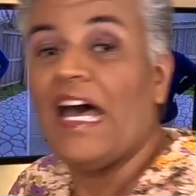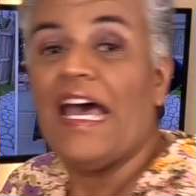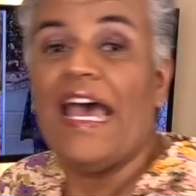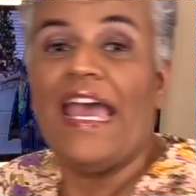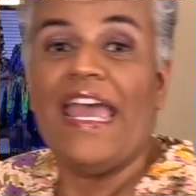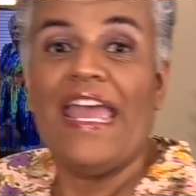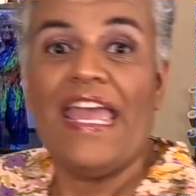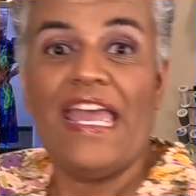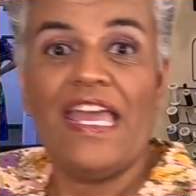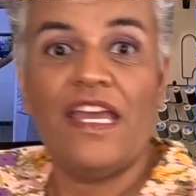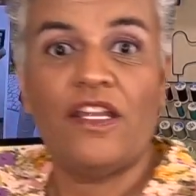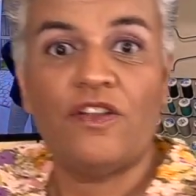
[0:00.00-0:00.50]

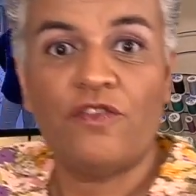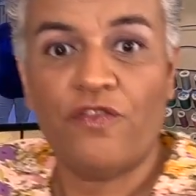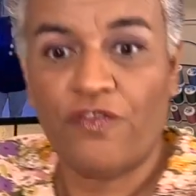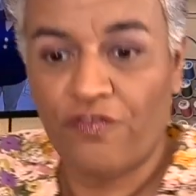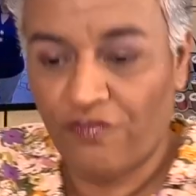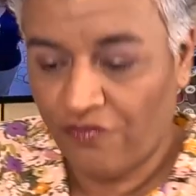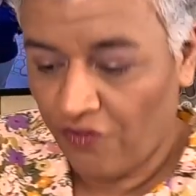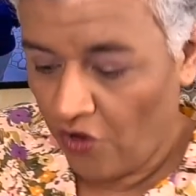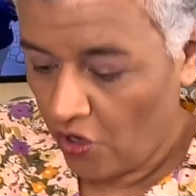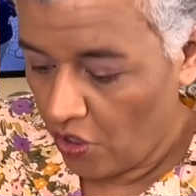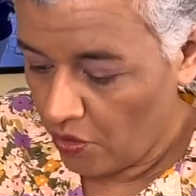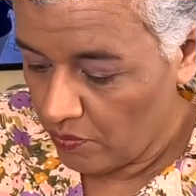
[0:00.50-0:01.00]
And
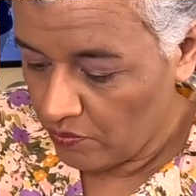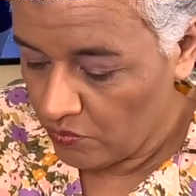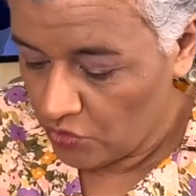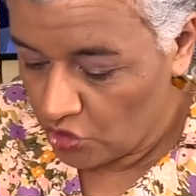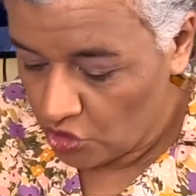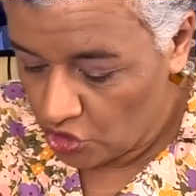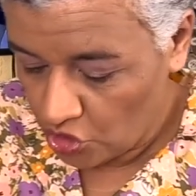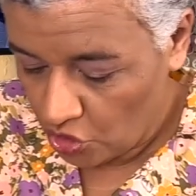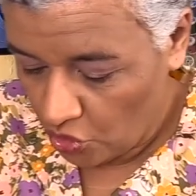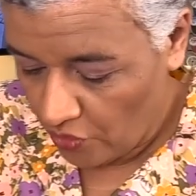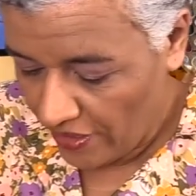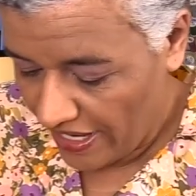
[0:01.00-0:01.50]
from
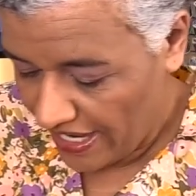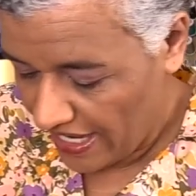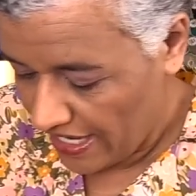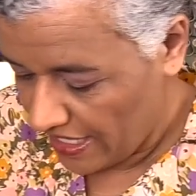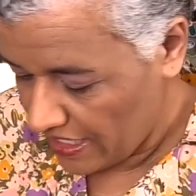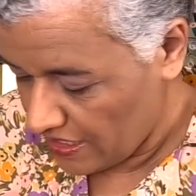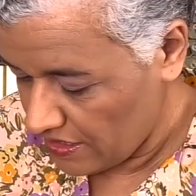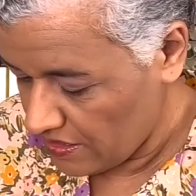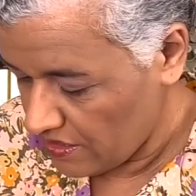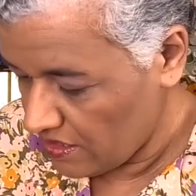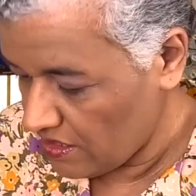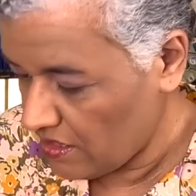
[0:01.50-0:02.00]

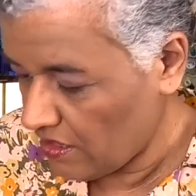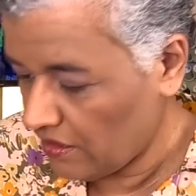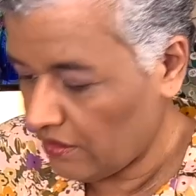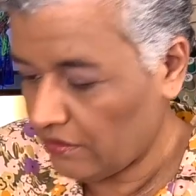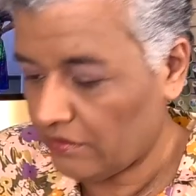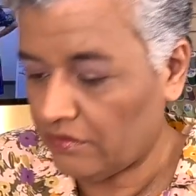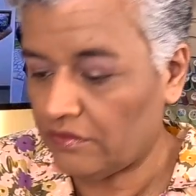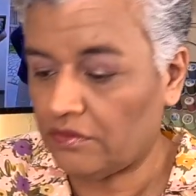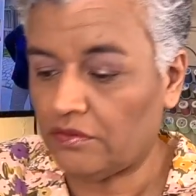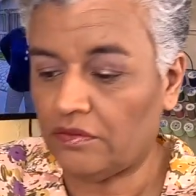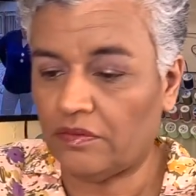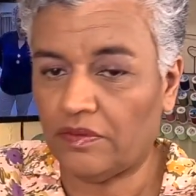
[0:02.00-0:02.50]
Joann's,
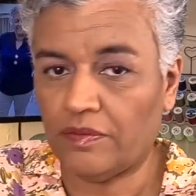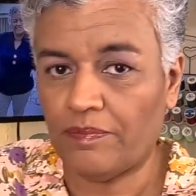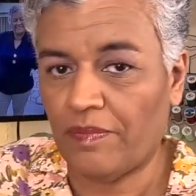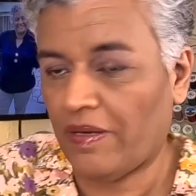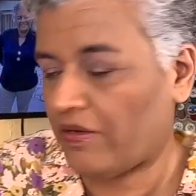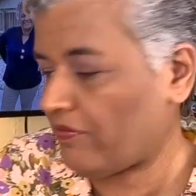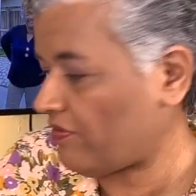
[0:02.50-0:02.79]
oh, my